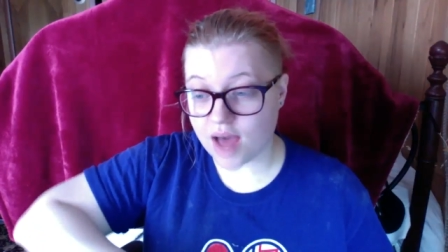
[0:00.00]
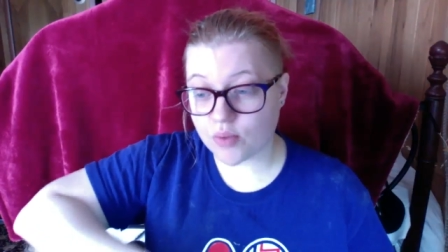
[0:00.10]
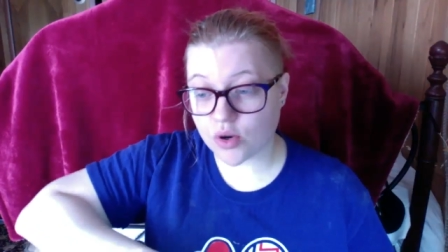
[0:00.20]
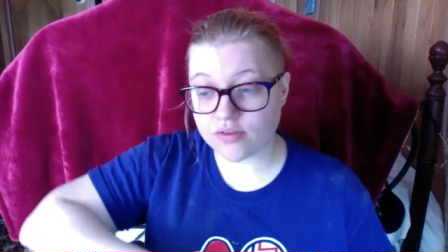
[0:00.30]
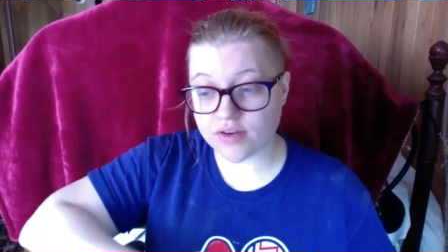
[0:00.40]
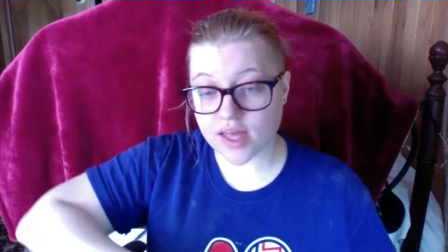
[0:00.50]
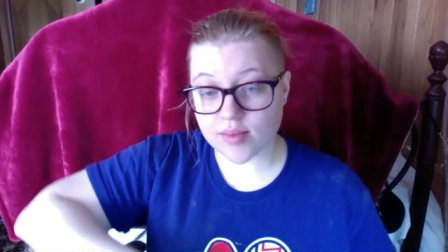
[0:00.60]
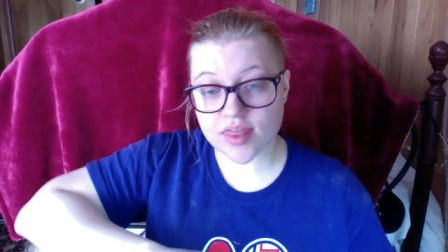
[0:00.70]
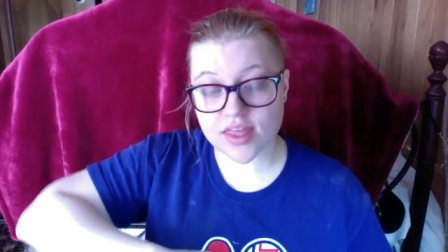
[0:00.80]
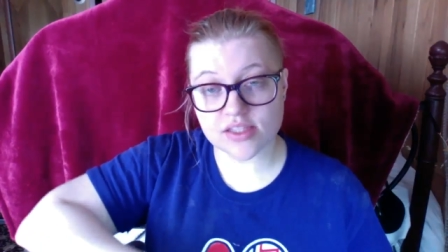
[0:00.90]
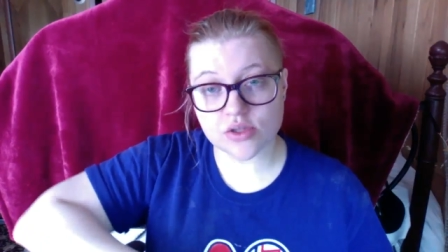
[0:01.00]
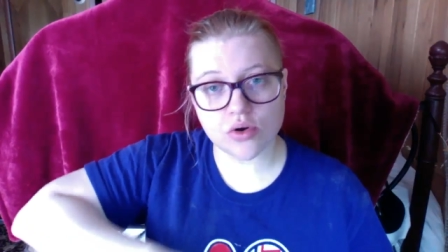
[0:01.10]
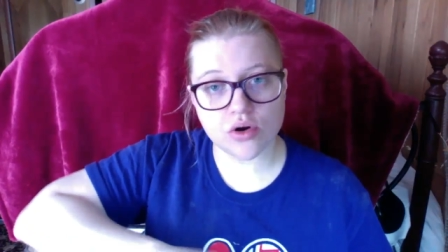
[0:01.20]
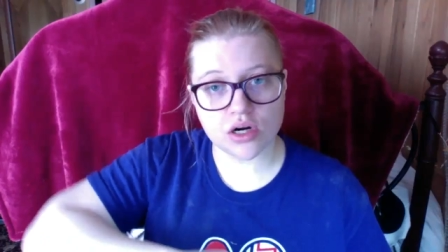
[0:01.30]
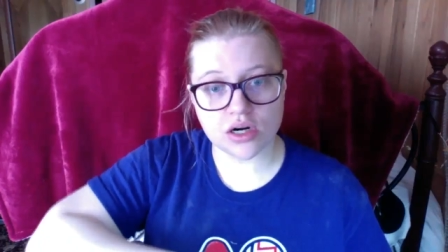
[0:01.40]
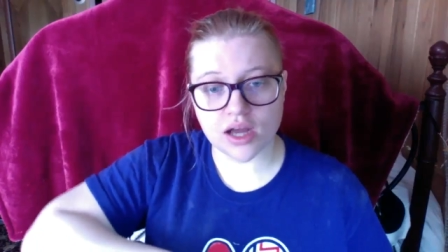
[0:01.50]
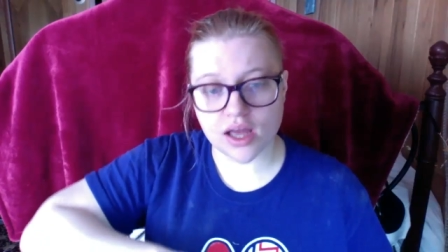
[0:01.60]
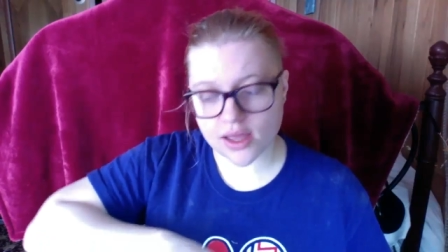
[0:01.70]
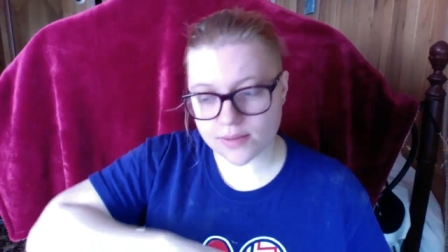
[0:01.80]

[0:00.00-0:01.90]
I'm more of an amethyst, or